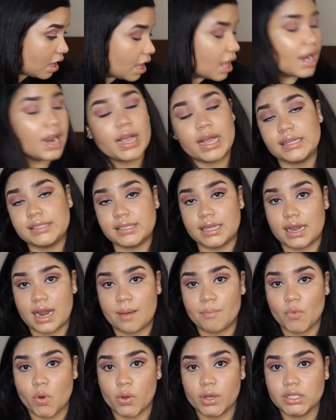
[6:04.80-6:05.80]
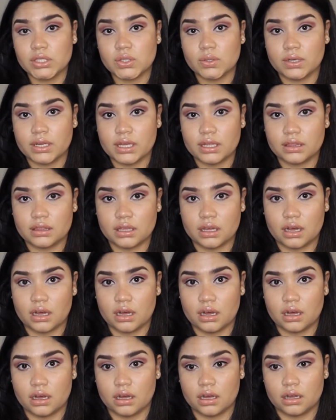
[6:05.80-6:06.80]
Like I said, I'm going to link
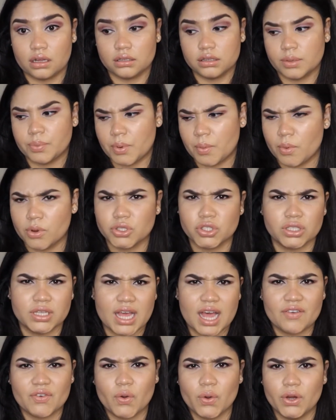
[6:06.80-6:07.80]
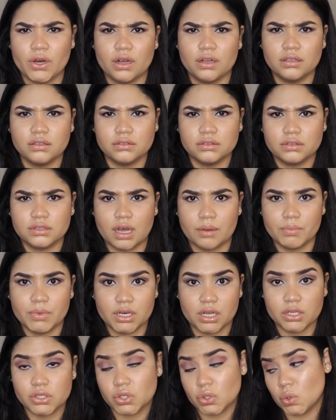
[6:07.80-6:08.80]
the promotion they have going on down
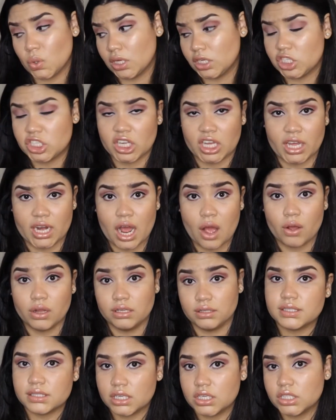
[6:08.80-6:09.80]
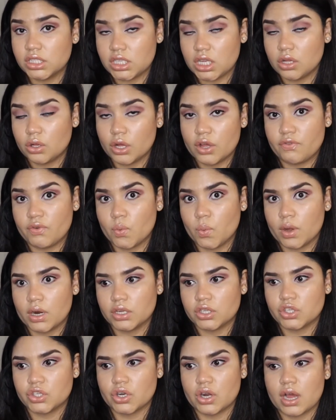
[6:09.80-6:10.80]
below so you can check it out. And it's a good deal if you want
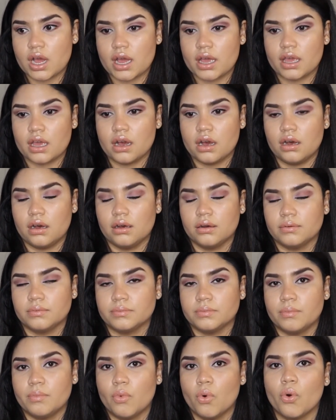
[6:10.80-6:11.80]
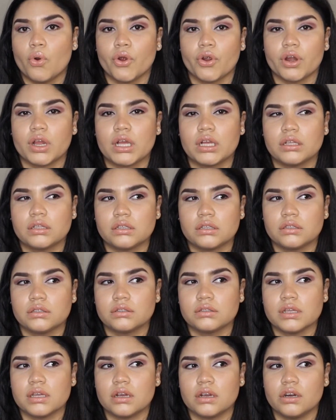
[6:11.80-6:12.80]
to try more
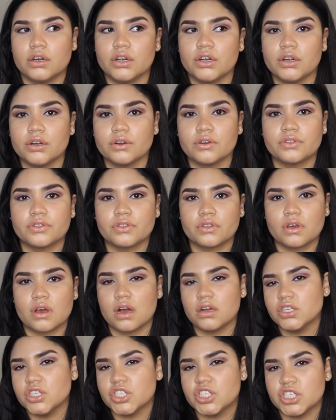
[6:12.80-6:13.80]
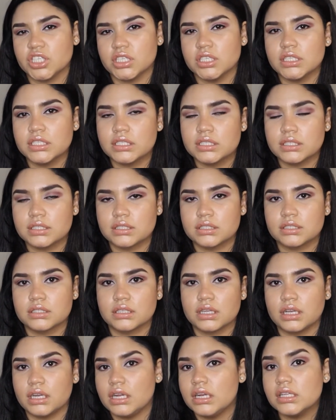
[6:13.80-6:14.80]
earth conscious
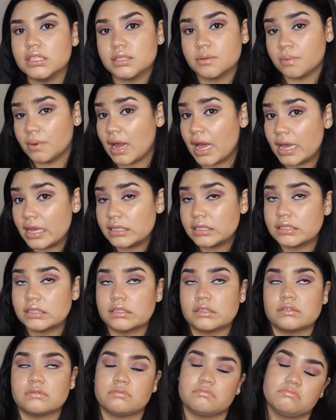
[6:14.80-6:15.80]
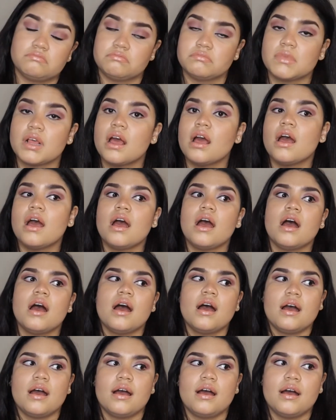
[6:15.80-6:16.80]
cleaning supplies.
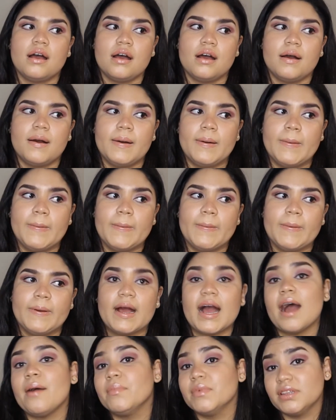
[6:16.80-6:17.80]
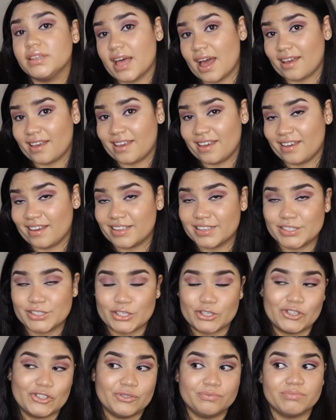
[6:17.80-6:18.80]
I'm on that kick,
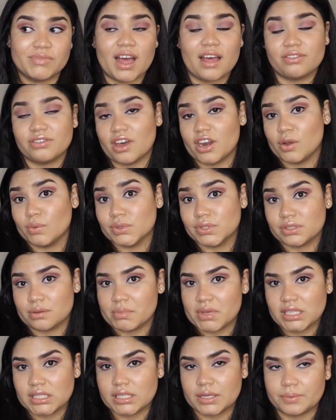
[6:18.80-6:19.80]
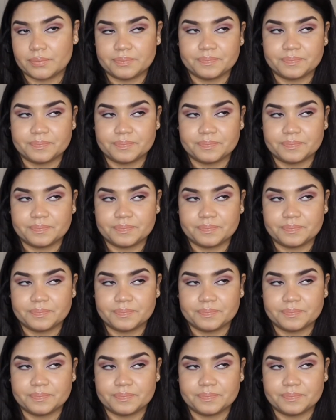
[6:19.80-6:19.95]
so I thought it was amazing.